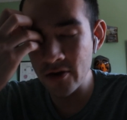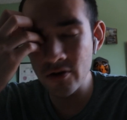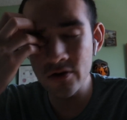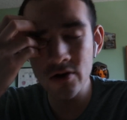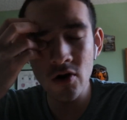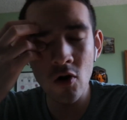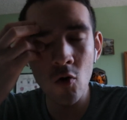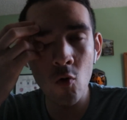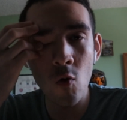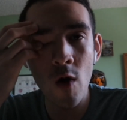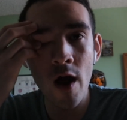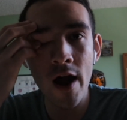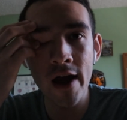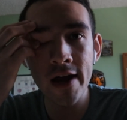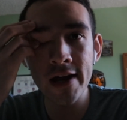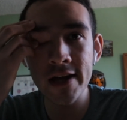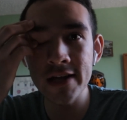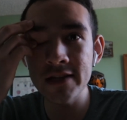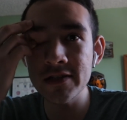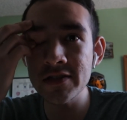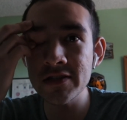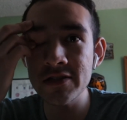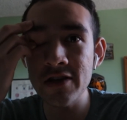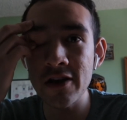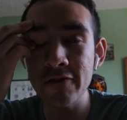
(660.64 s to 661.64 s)
don't know why
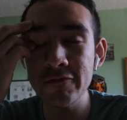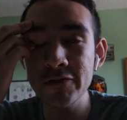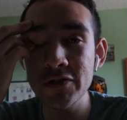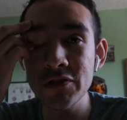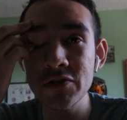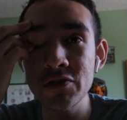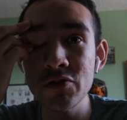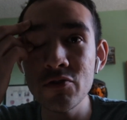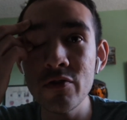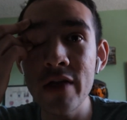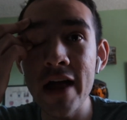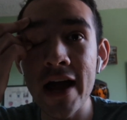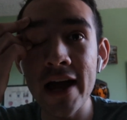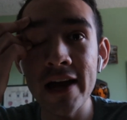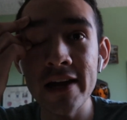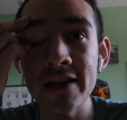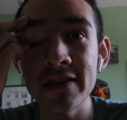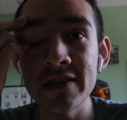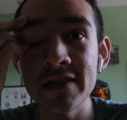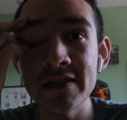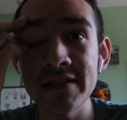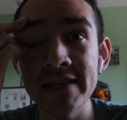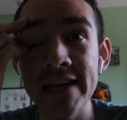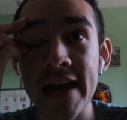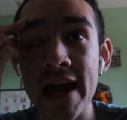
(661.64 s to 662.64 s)
it's tough to do that
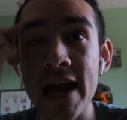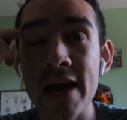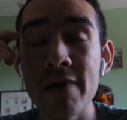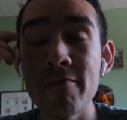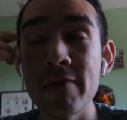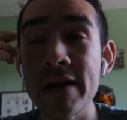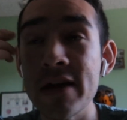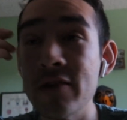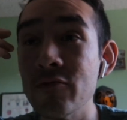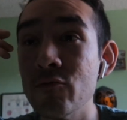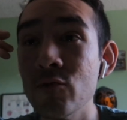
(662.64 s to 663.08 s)
in this game.